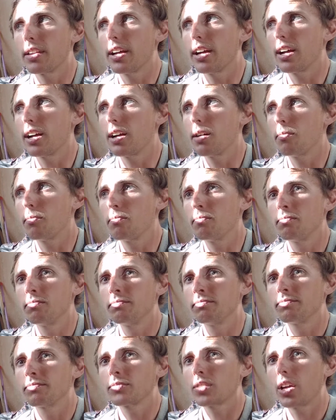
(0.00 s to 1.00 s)
I
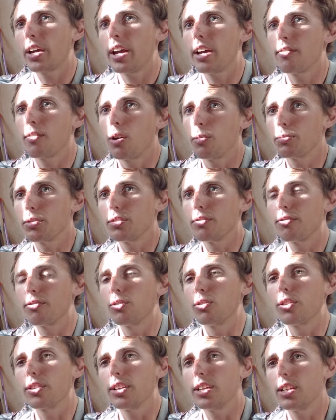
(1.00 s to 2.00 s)
have opted
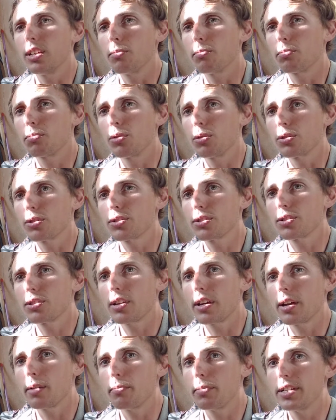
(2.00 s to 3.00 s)
for the Brooks
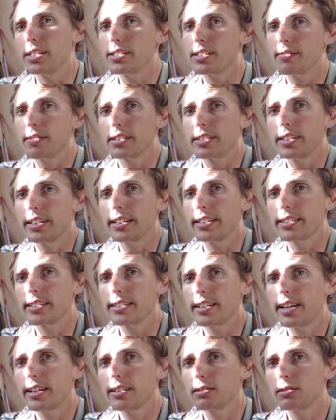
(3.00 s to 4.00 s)
B17
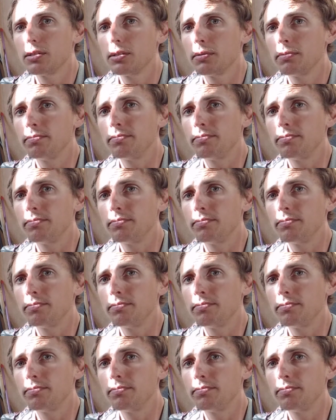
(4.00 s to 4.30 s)
saddle.